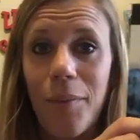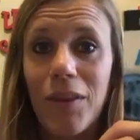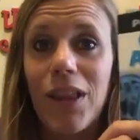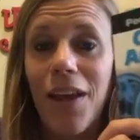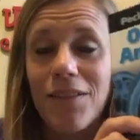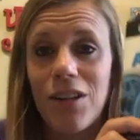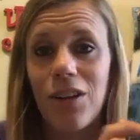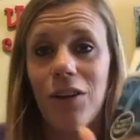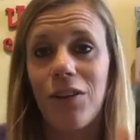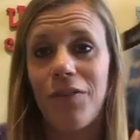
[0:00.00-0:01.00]
loves to
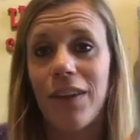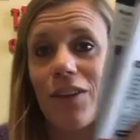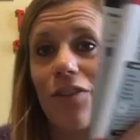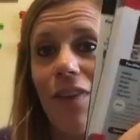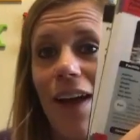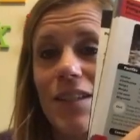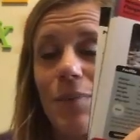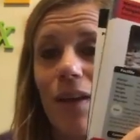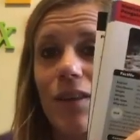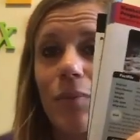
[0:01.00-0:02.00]
learn the fun little facts
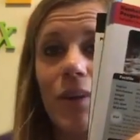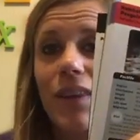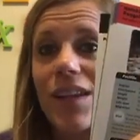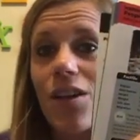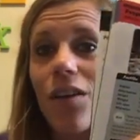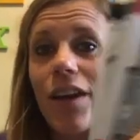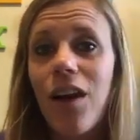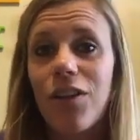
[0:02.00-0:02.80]
about them, but that's all they